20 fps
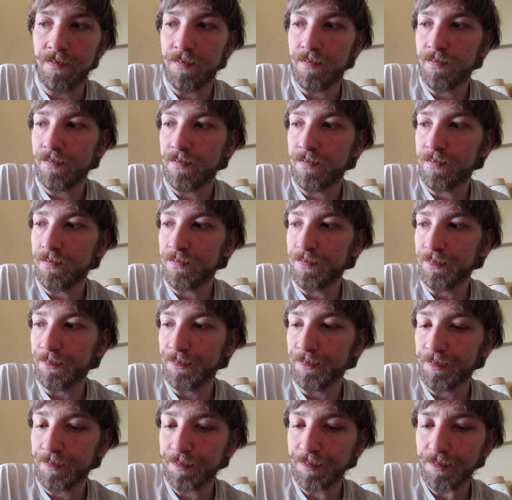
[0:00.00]

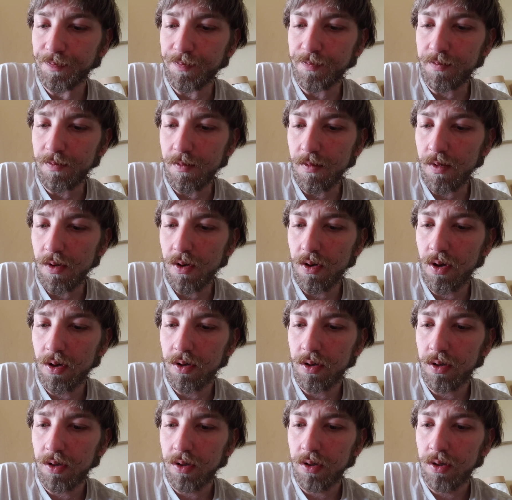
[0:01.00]

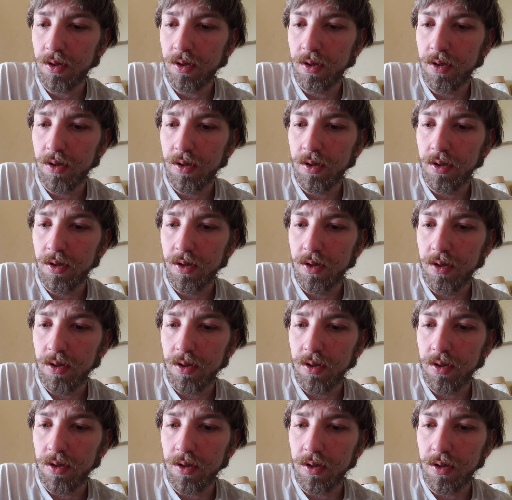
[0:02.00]

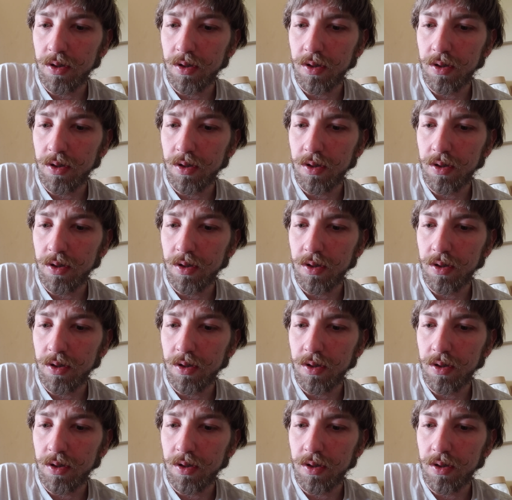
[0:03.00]
(no one is talking)